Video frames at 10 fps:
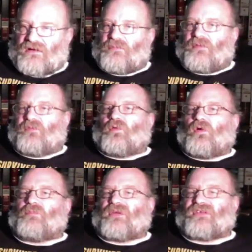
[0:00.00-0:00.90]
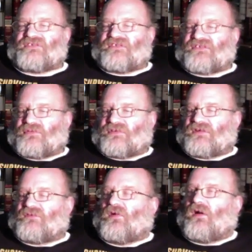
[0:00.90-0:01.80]
Before business was
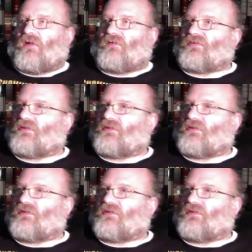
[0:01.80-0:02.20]
involved.